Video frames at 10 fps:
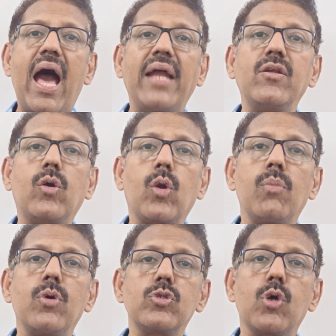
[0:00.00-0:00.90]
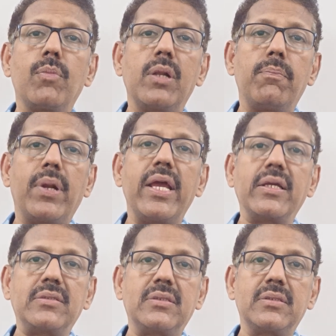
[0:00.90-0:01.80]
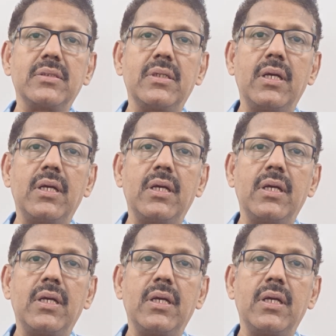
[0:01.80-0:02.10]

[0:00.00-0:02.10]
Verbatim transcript: and chromosomal breaks.